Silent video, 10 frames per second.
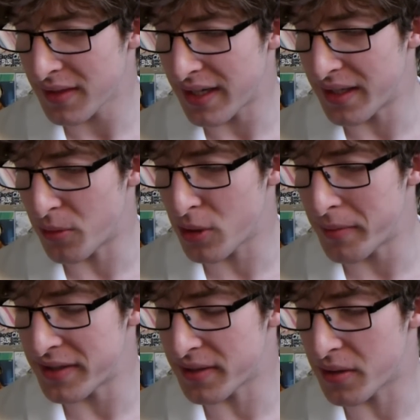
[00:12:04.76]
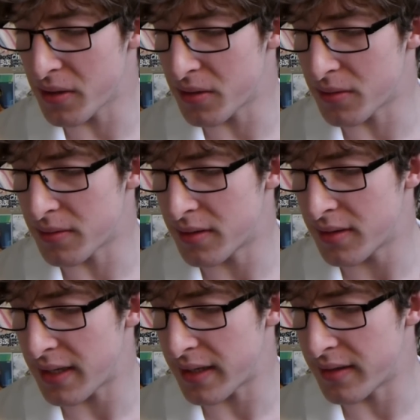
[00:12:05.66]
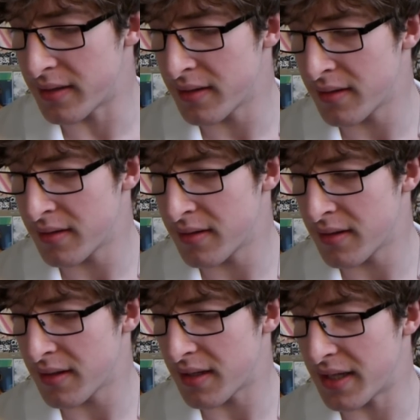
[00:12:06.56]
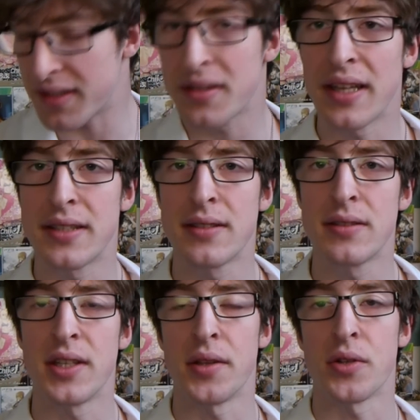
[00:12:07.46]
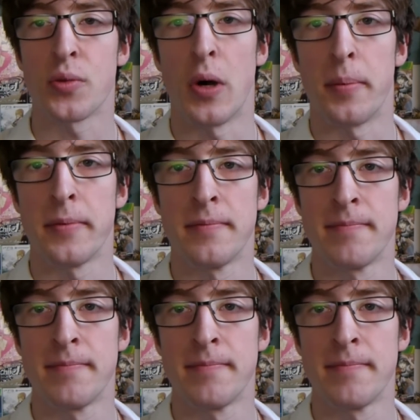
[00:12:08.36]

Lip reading: and Okabe is a girl, and it's gender swap,